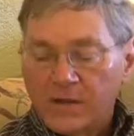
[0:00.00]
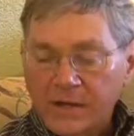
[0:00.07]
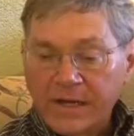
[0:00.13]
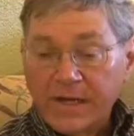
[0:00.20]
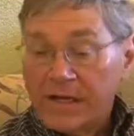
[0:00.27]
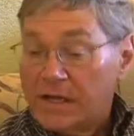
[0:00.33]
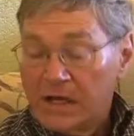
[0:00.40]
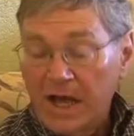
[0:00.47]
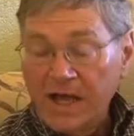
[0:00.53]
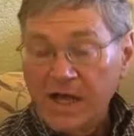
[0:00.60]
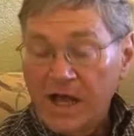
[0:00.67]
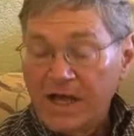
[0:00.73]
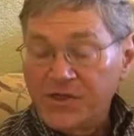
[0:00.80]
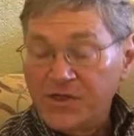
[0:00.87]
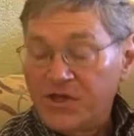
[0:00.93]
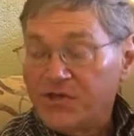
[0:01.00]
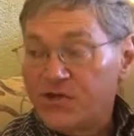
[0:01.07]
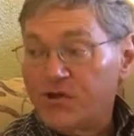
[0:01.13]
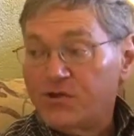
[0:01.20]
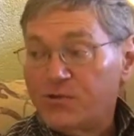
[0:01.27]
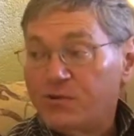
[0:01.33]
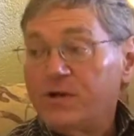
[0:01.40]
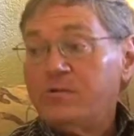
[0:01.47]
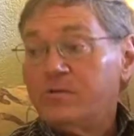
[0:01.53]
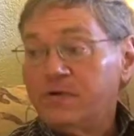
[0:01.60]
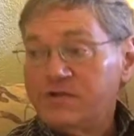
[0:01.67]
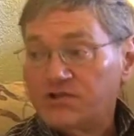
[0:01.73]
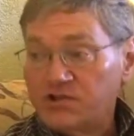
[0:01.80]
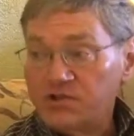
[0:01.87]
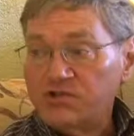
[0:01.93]
Yeah, I think there are three
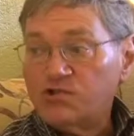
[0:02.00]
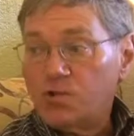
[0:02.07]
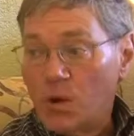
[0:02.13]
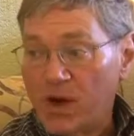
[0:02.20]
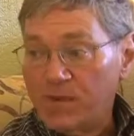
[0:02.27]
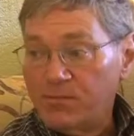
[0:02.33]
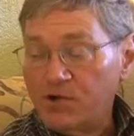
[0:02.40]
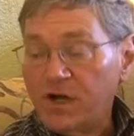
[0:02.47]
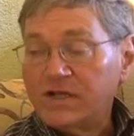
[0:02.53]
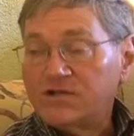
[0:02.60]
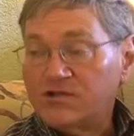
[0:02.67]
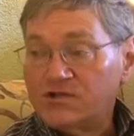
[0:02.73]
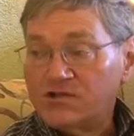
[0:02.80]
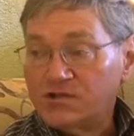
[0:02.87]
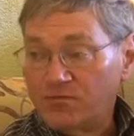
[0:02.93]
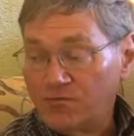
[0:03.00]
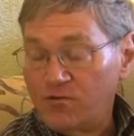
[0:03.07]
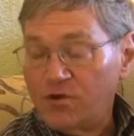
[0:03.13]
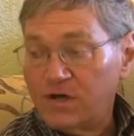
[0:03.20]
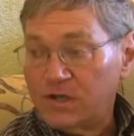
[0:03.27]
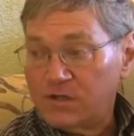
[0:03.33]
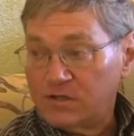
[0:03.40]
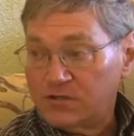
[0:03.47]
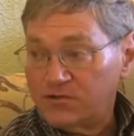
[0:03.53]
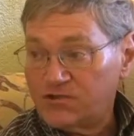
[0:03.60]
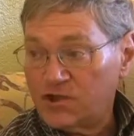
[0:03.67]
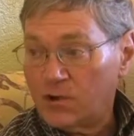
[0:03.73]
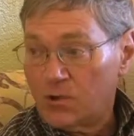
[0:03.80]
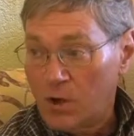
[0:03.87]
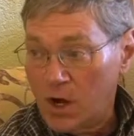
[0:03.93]
reasons why prices of oil are
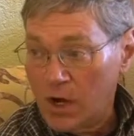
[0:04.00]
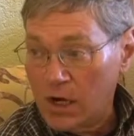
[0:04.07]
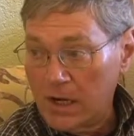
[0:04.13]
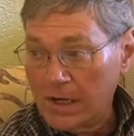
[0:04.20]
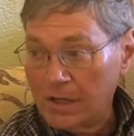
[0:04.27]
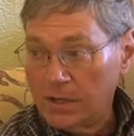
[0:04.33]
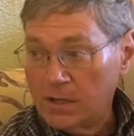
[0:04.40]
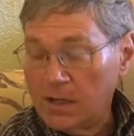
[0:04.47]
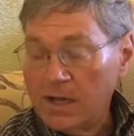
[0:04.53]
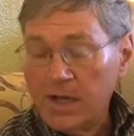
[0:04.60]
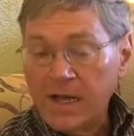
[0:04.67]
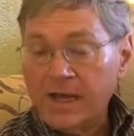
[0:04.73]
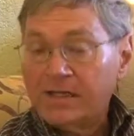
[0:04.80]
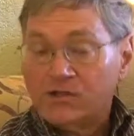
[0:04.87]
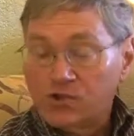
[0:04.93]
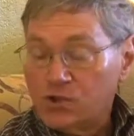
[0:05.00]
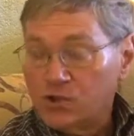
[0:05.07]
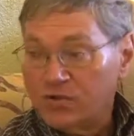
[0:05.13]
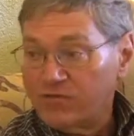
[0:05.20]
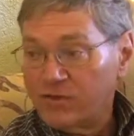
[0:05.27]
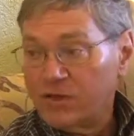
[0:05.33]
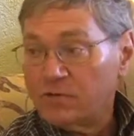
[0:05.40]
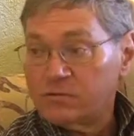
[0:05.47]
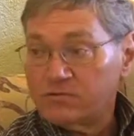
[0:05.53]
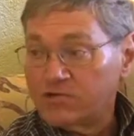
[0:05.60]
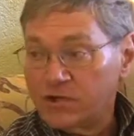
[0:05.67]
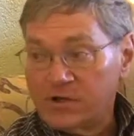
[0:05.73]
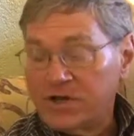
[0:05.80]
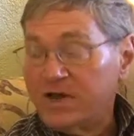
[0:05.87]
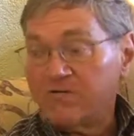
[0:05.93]
so high, and two of
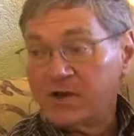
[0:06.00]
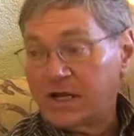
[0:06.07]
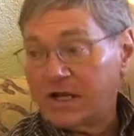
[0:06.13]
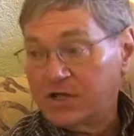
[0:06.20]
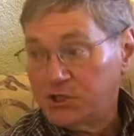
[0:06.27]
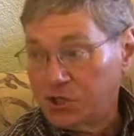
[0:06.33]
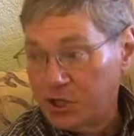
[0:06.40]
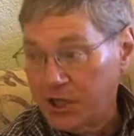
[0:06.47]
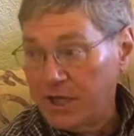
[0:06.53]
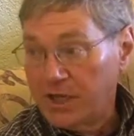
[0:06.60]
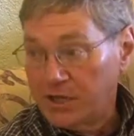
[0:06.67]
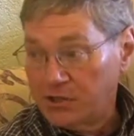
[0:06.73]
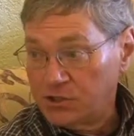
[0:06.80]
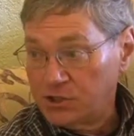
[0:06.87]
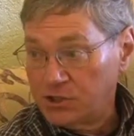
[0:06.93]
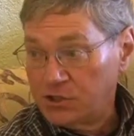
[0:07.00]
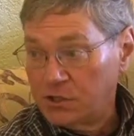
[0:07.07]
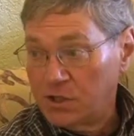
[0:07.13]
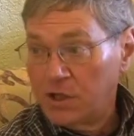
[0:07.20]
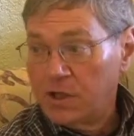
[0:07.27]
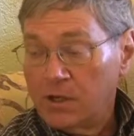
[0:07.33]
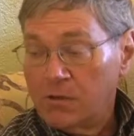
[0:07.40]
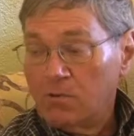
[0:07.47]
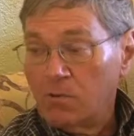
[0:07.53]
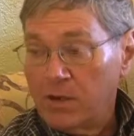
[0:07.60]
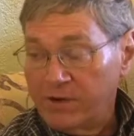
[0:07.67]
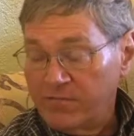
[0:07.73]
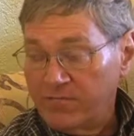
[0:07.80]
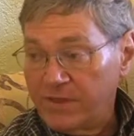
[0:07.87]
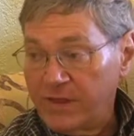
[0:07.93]
those are never going to change.
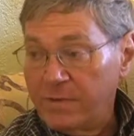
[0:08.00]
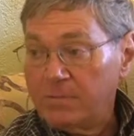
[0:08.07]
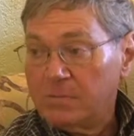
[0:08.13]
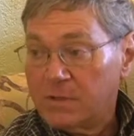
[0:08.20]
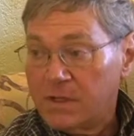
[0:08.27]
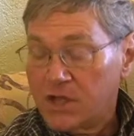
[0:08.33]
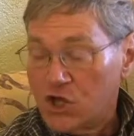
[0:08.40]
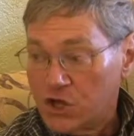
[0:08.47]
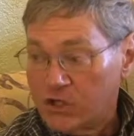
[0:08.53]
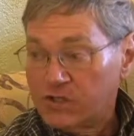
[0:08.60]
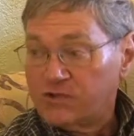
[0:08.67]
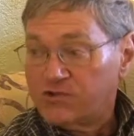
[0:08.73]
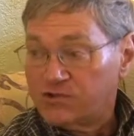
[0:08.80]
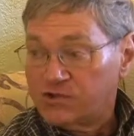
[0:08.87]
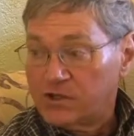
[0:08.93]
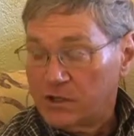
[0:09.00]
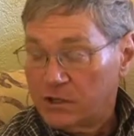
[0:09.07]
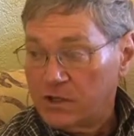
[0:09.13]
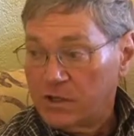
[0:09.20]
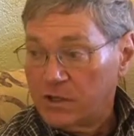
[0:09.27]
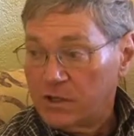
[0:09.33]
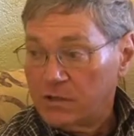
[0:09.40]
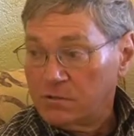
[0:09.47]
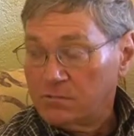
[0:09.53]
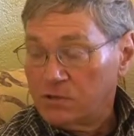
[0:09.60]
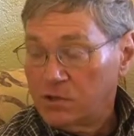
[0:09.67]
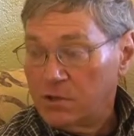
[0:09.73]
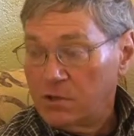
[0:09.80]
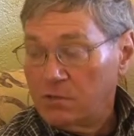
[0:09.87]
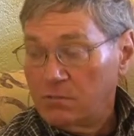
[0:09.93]
One of them is the
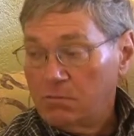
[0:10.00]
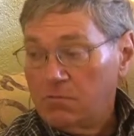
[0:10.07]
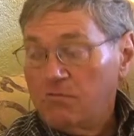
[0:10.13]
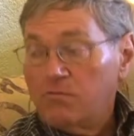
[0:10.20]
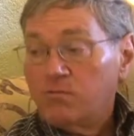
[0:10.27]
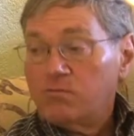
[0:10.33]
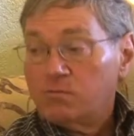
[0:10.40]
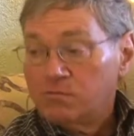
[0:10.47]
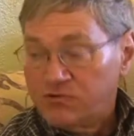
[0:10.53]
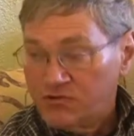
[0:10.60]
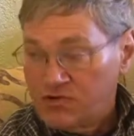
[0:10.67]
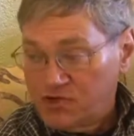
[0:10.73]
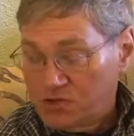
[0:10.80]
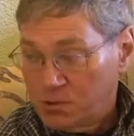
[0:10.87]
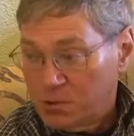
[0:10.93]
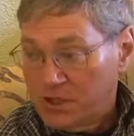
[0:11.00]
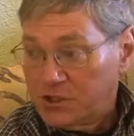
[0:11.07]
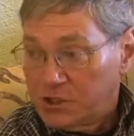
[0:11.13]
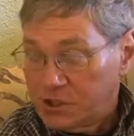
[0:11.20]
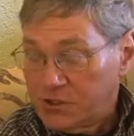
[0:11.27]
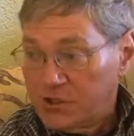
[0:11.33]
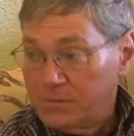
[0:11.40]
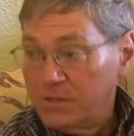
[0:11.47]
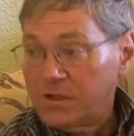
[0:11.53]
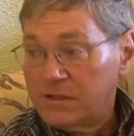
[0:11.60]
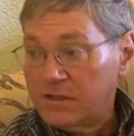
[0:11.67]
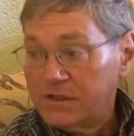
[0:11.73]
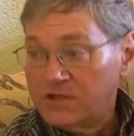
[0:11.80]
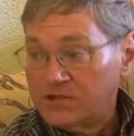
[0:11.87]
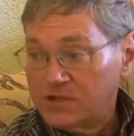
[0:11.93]
situation in the
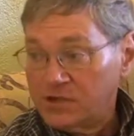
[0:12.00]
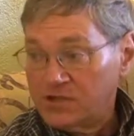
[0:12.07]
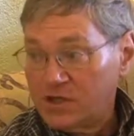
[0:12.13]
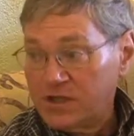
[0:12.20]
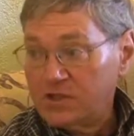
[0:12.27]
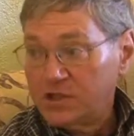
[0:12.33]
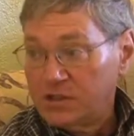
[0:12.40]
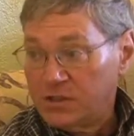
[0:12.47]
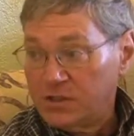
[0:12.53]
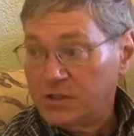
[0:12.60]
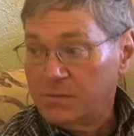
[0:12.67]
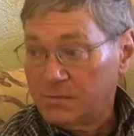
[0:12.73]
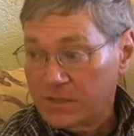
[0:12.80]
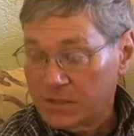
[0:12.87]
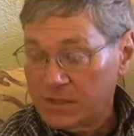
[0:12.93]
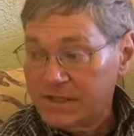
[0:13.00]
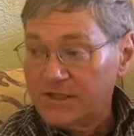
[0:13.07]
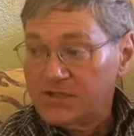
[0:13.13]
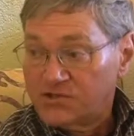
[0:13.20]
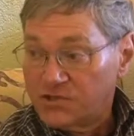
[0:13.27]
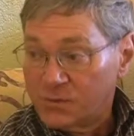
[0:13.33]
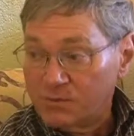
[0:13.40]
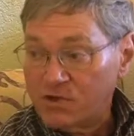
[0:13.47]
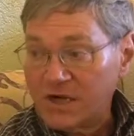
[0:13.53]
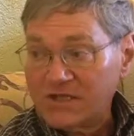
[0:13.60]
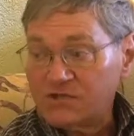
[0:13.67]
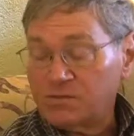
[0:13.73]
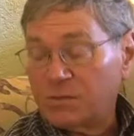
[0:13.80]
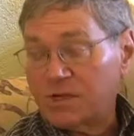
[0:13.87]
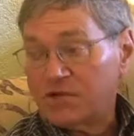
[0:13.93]
Middle East, the tension in the Middle East, the
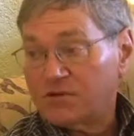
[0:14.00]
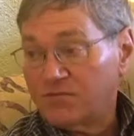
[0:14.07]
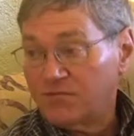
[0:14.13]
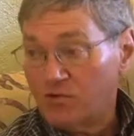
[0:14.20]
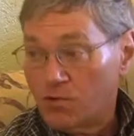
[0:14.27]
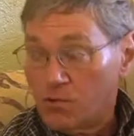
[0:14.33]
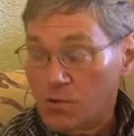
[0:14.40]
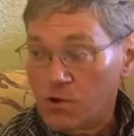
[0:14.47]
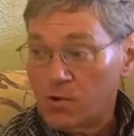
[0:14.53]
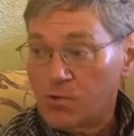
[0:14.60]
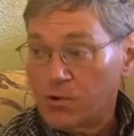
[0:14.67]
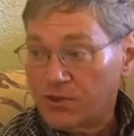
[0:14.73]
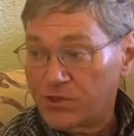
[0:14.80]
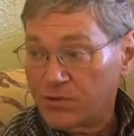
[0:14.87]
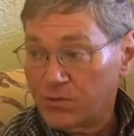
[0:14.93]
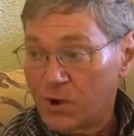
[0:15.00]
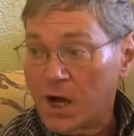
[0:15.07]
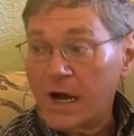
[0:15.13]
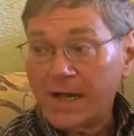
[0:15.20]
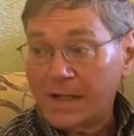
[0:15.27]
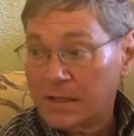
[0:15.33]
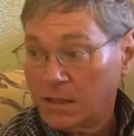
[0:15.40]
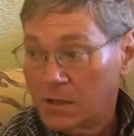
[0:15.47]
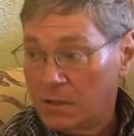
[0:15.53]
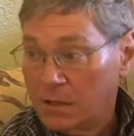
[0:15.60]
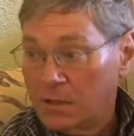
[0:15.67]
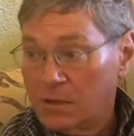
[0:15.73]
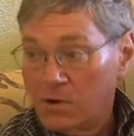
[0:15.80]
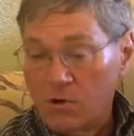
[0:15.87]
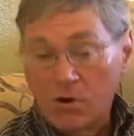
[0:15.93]
prospect of a war with Iran
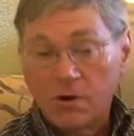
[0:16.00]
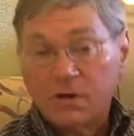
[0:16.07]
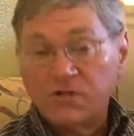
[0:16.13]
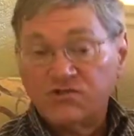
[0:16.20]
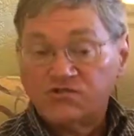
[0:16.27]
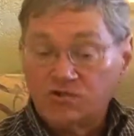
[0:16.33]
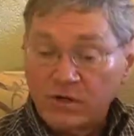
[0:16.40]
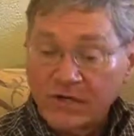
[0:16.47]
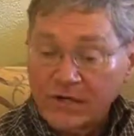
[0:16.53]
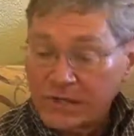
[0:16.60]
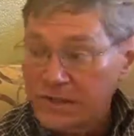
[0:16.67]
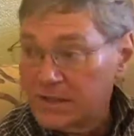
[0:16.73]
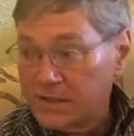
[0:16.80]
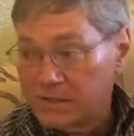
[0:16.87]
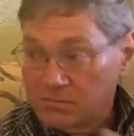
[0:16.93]
or Israel